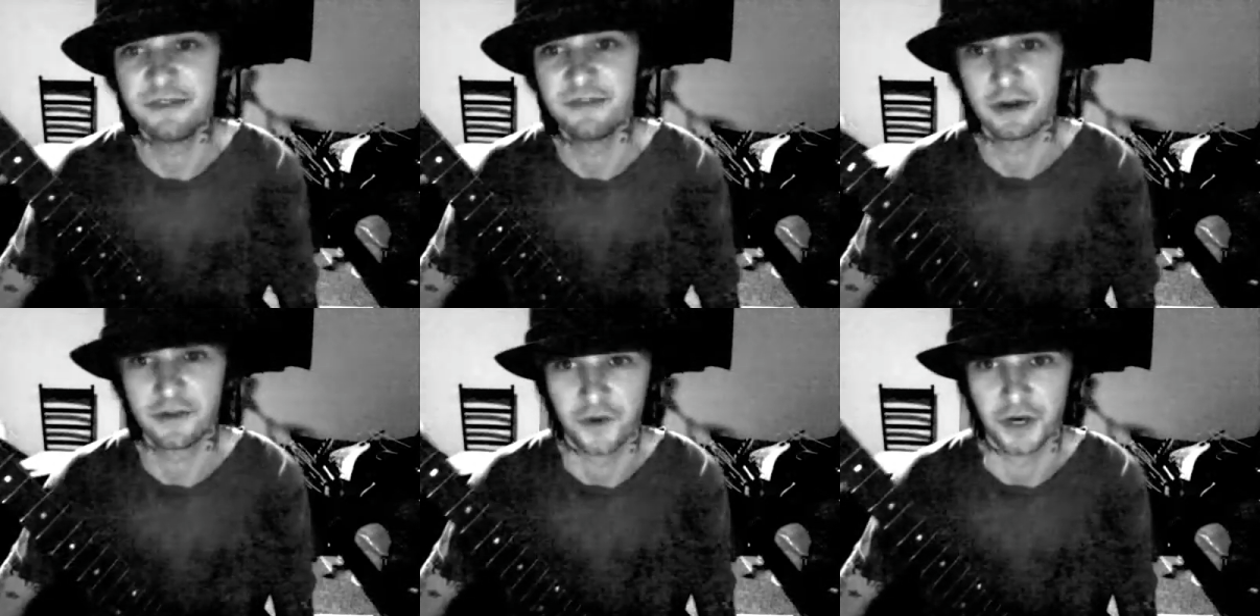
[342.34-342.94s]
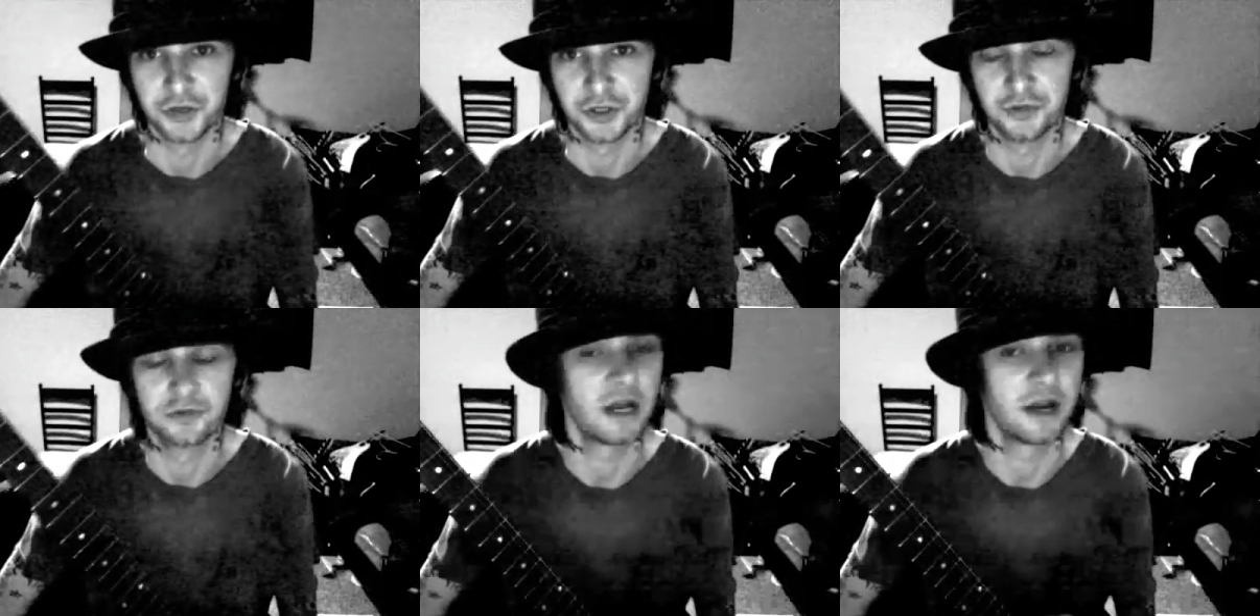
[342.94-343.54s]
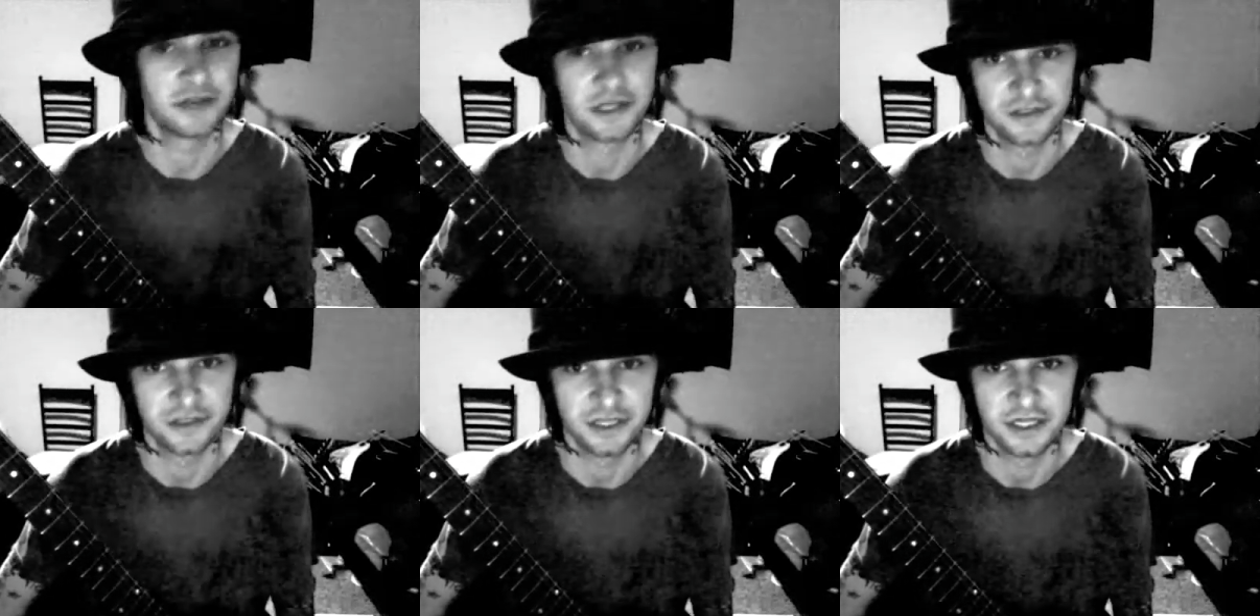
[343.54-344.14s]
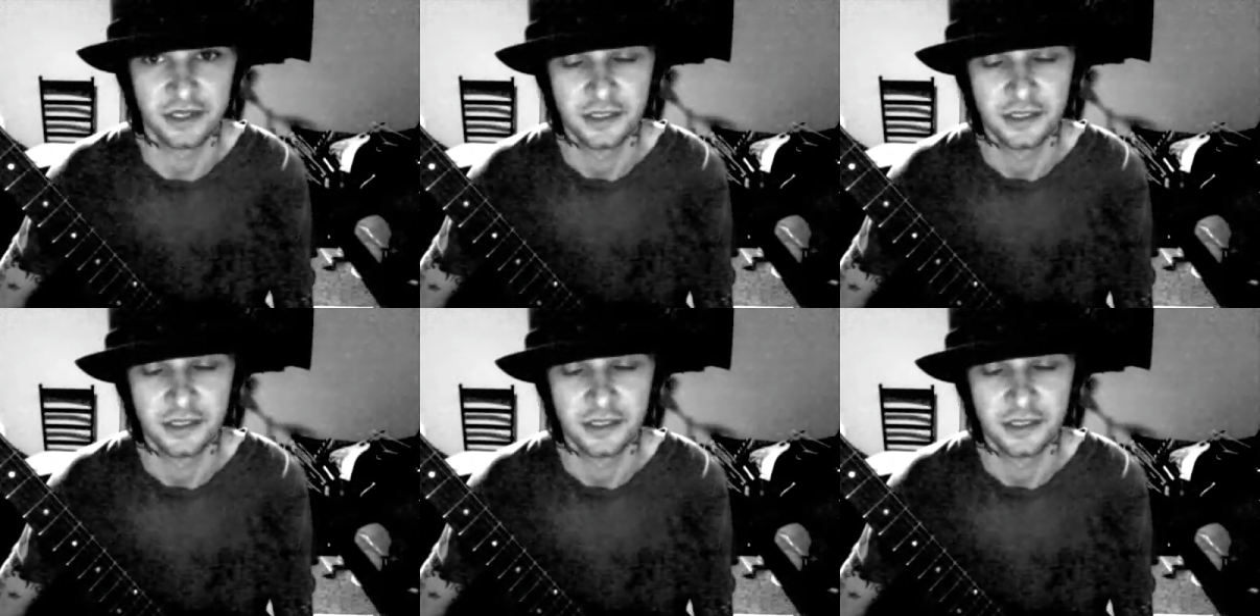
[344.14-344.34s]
very fun. You can do a lot of things in D